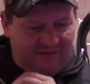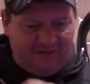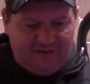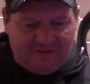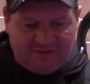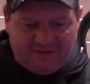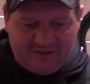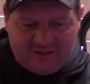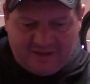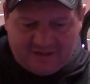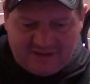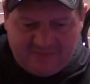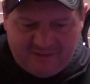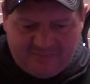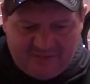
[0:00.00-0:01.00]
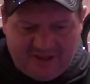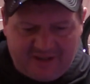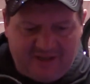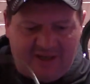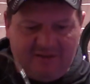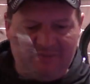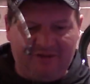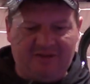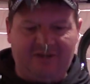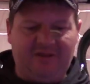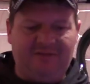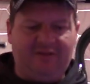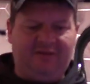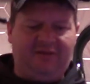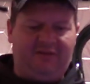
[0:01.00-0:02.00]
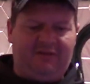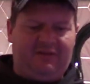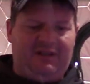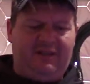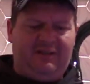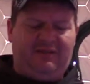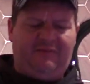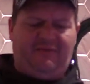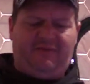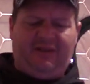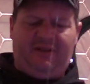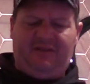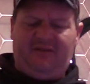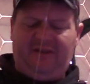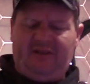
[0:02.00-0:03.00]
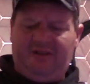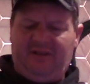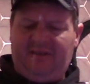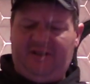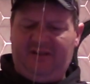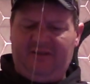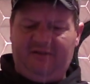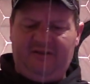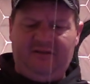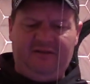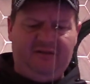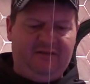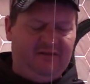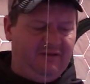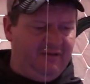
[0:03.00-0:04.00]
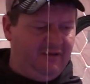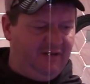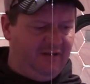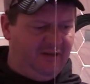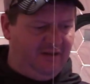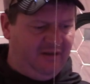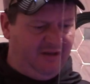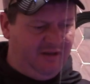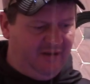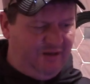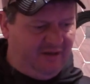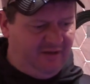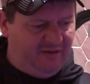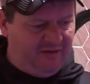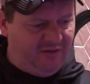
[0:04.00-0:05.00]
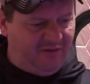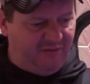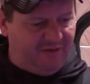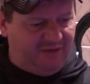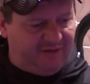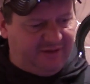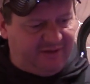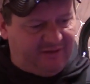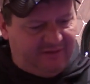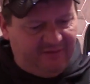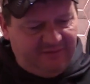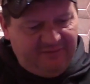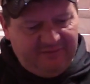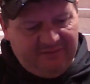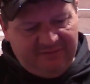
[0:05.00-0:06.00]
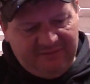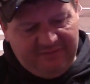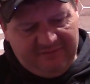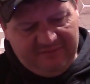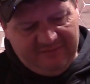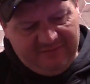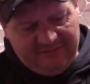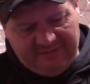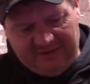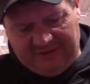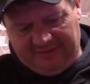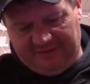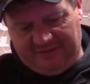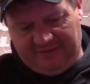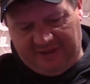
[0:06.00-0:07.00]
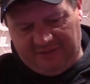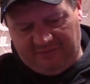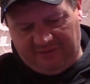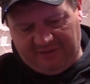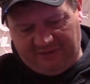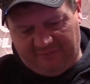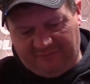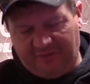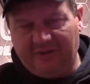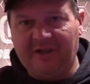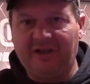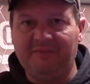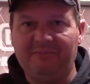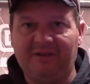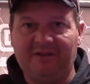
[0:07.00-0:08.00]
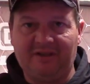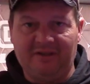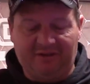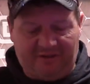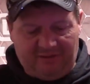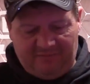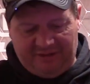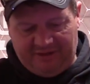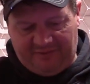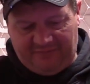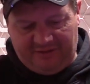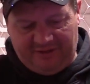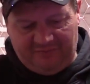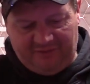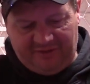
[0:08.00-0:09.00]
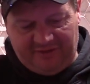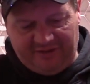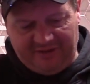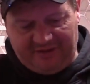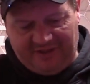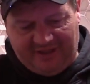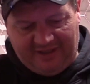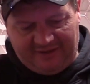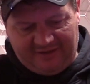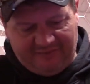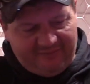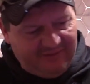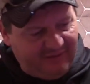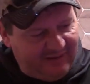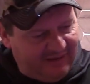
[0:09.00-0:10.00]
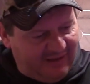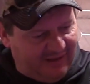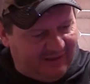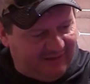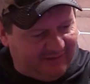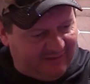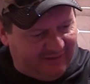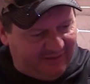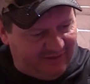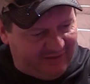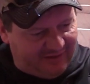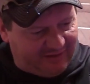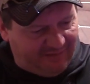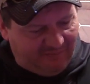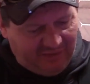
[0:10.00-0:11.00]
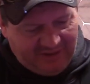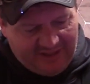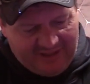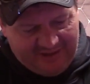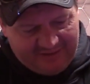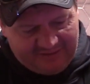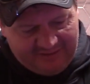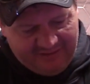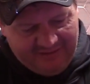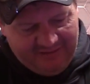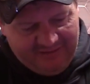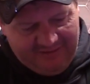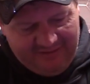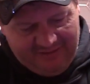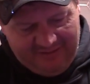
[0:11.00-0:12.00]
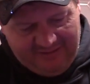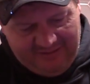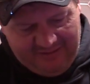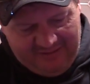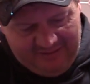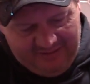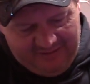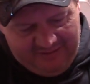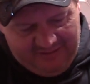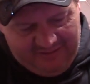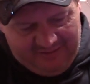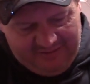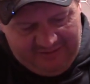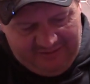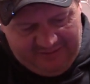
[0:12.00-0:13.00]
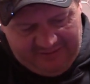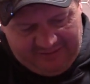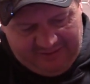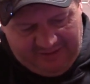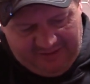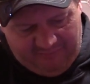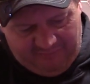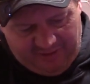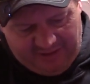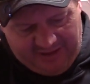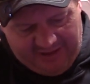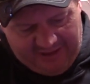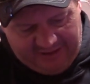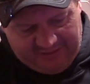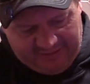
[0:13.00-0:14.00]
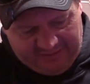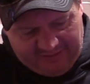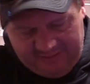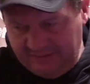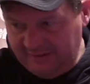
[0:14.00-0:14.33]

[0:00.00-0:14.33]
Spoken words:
I was looking at something in my cameras here, and this little guy just fired right on in. Drilled it. Not the size we're looking for again, but they're so much fun when they're this active. God, they are just a blast. Just a blast.